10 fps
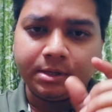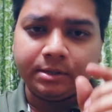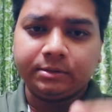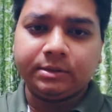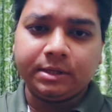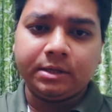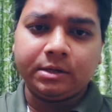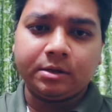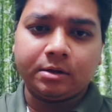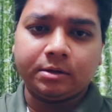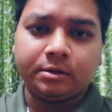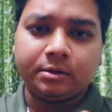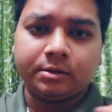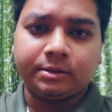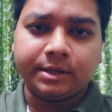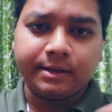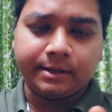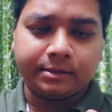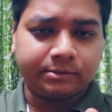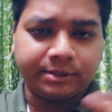they
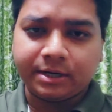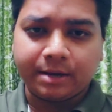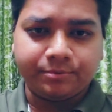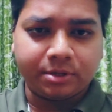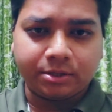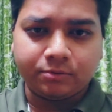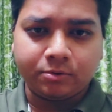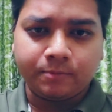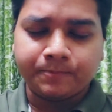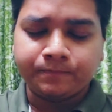are three types that you know,